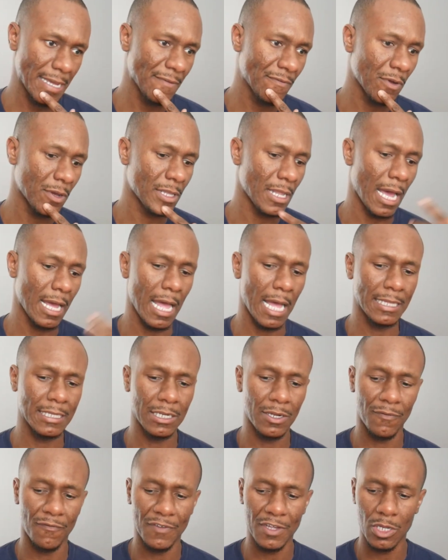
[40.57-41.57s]
Even I
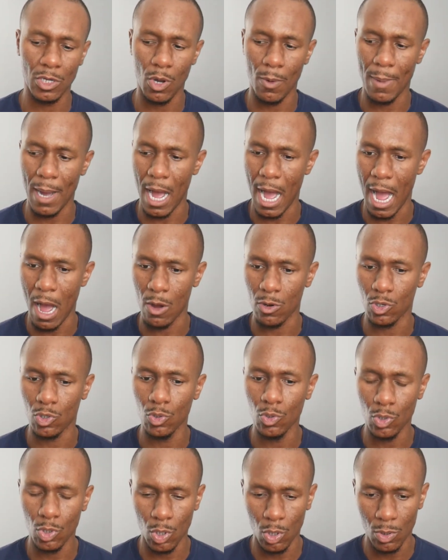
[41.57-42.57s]
did a video about how
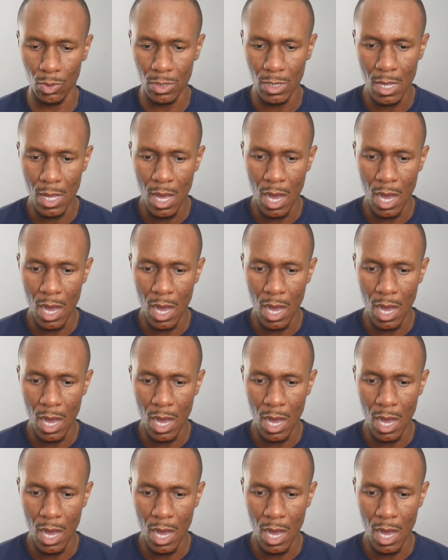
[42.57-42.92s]
Google,